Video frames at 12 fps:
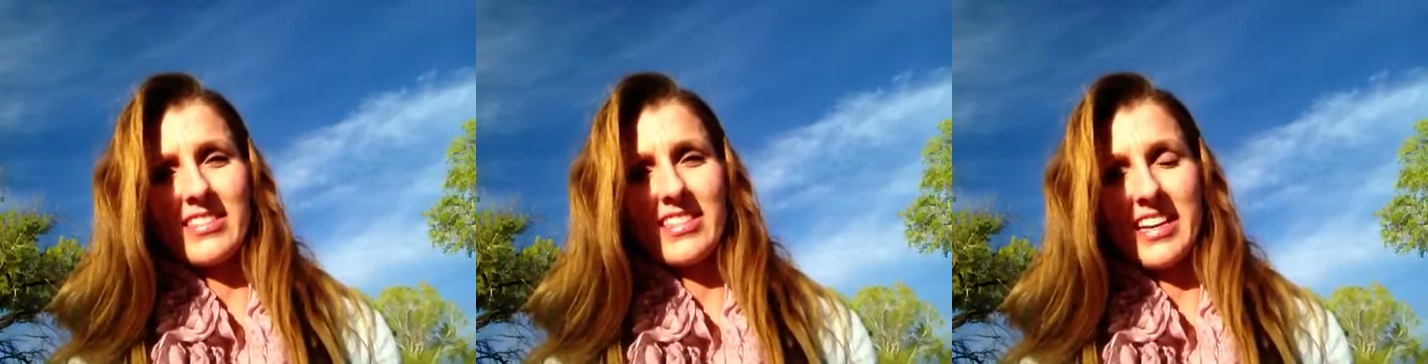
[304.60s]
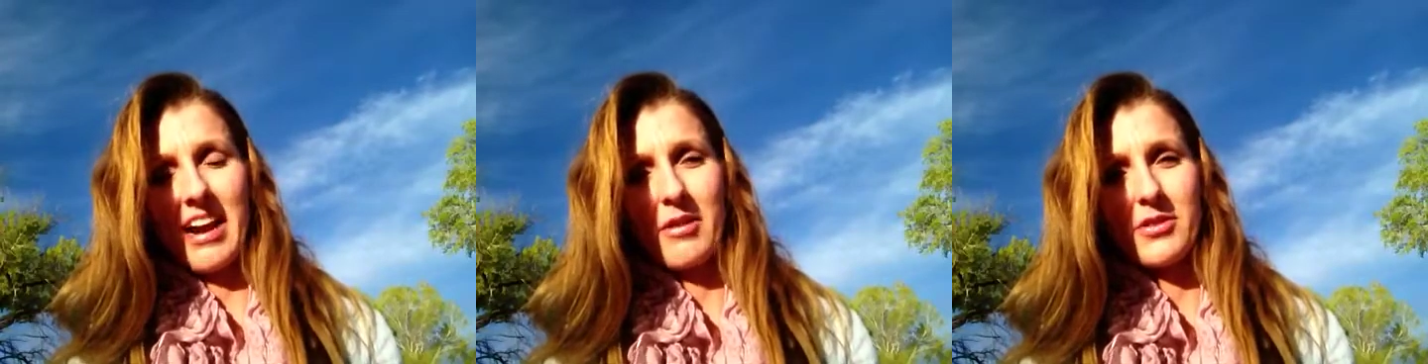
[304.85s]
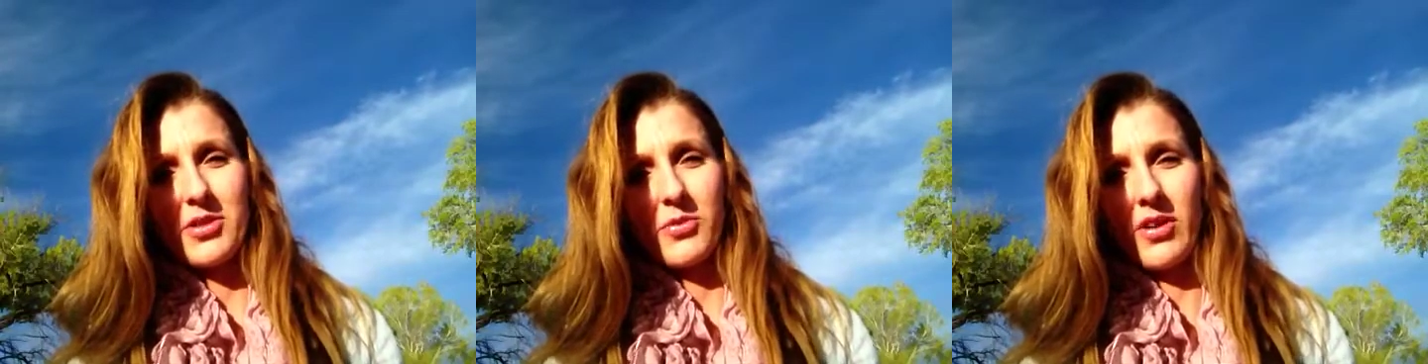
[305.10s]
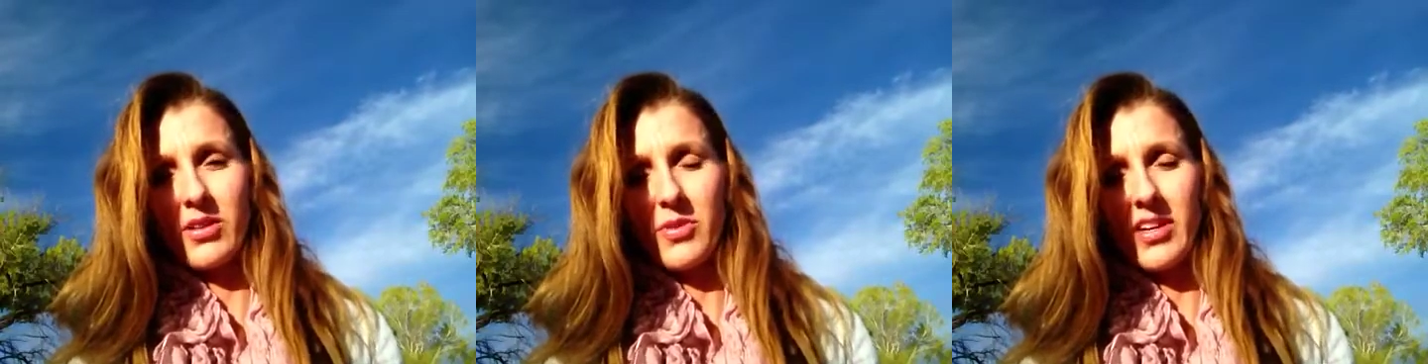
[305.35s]
desire to
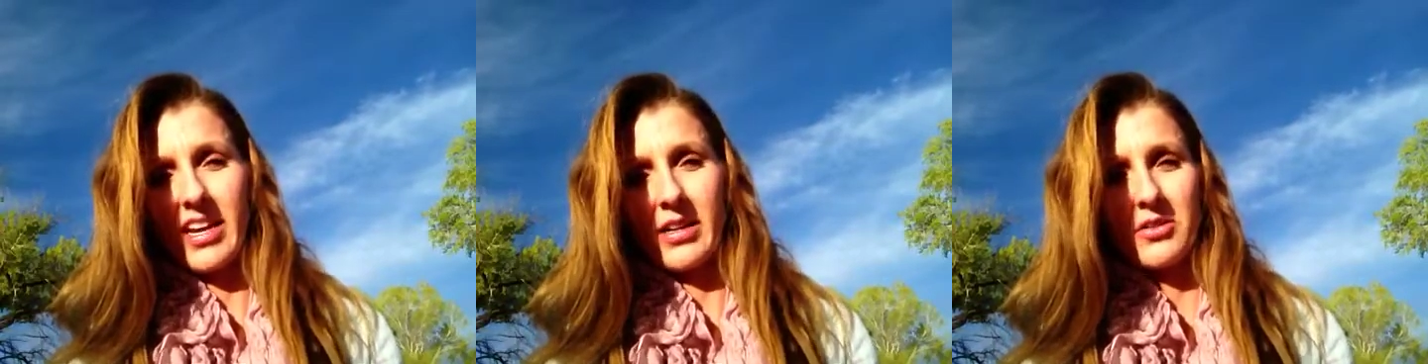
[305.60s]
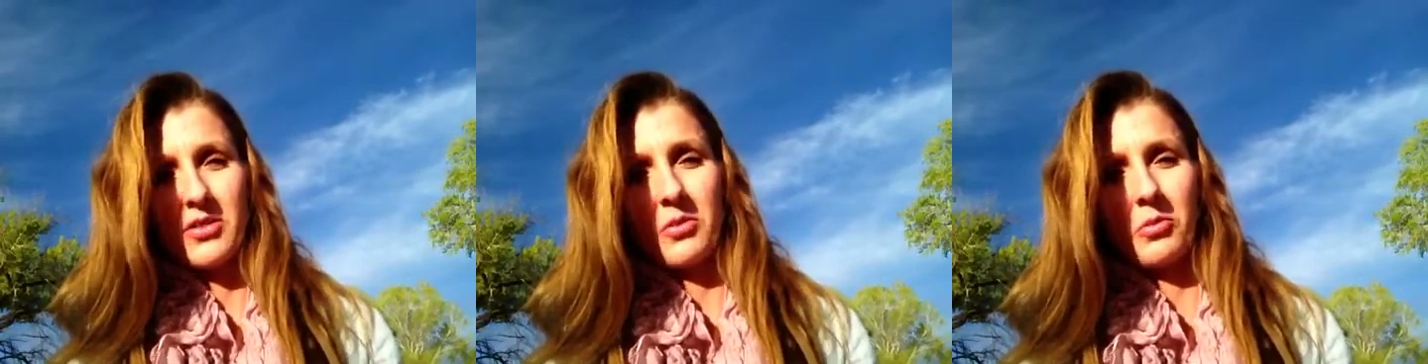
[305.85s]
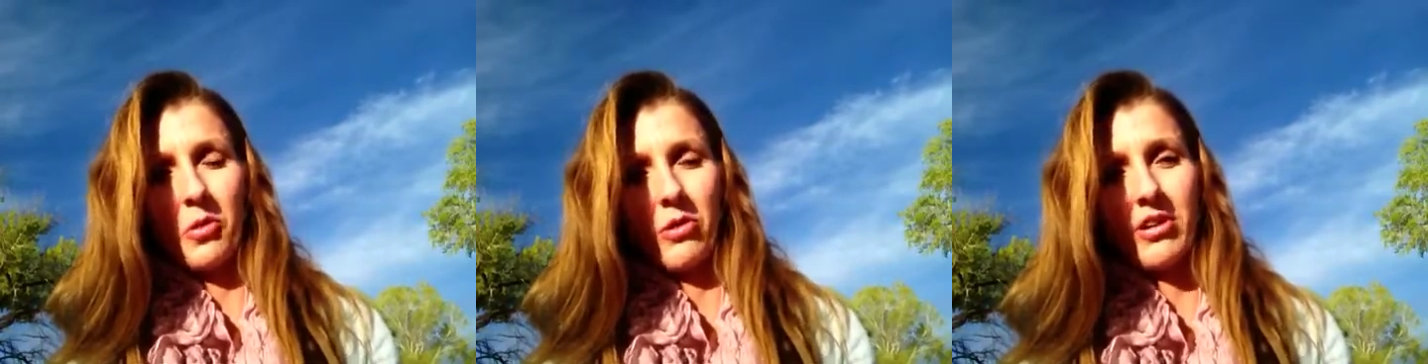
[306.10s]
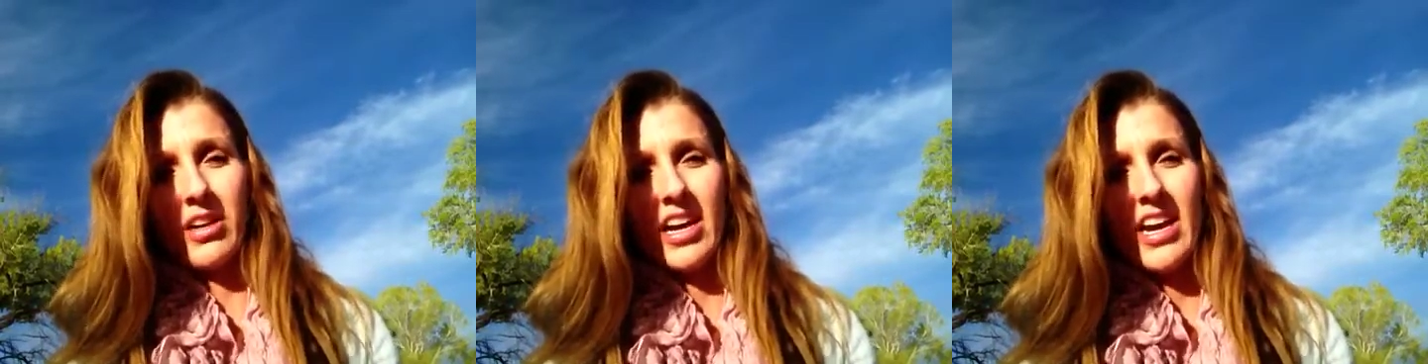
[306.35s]
want to be a counselor
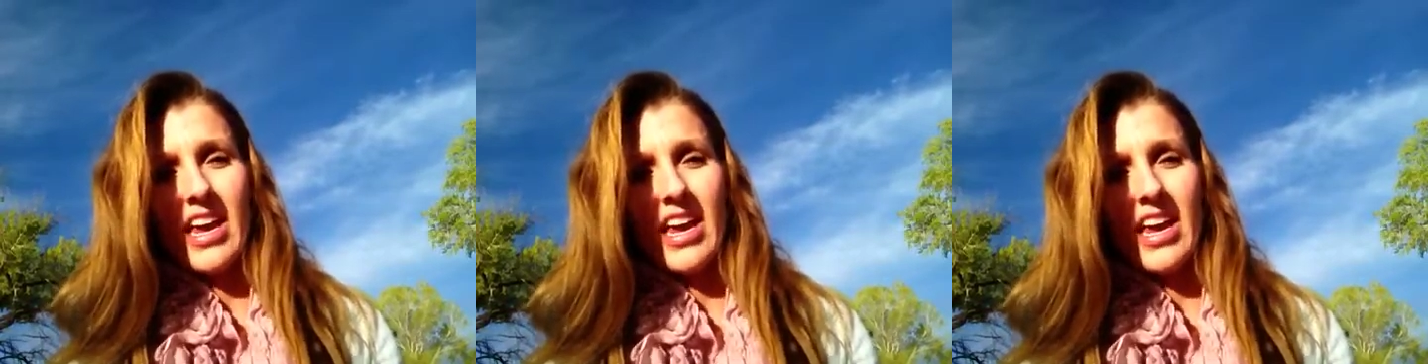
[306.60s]
more,